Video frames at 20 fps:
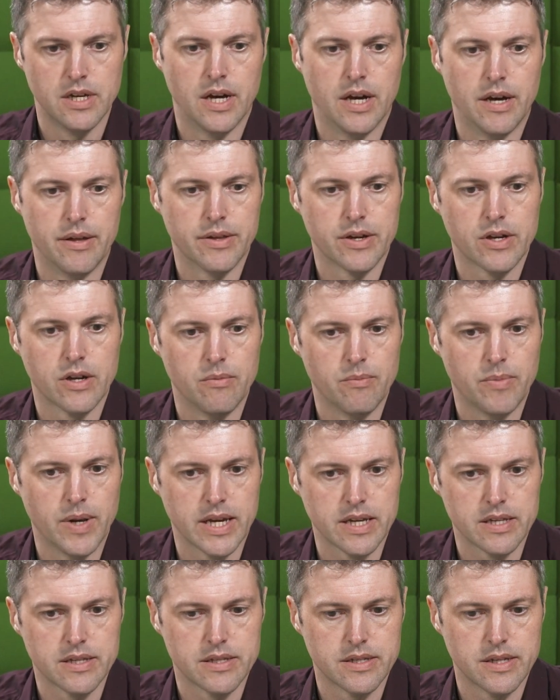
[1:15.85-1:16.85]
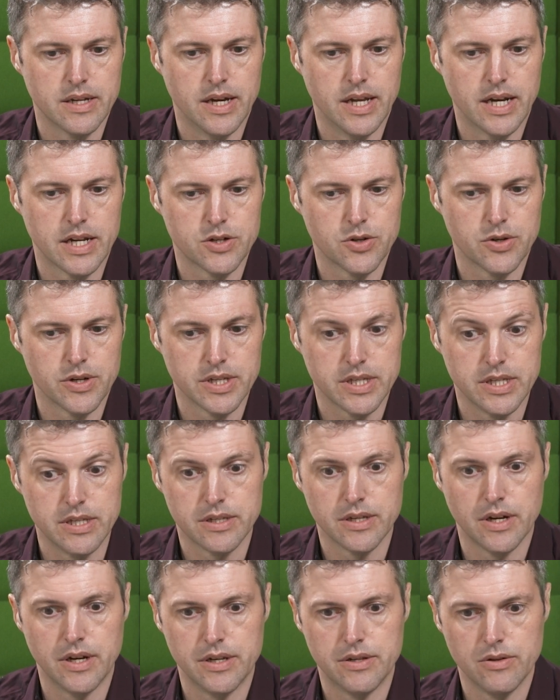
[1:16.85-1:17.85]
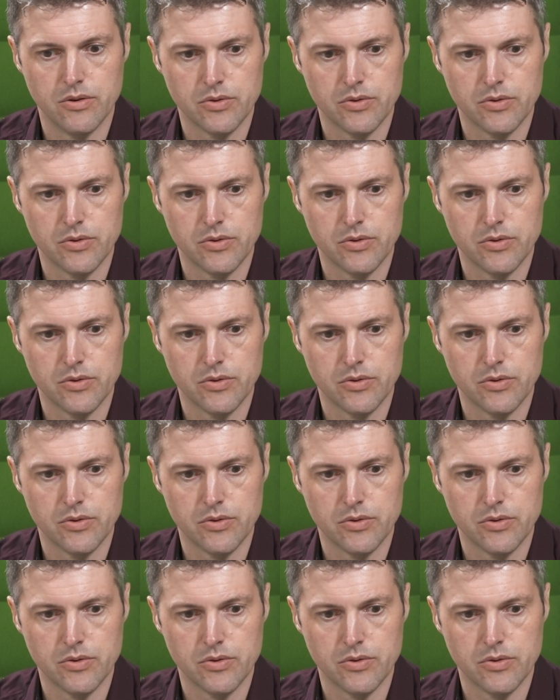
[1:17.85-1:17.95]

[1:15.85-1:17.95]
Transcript: the complex electronics inside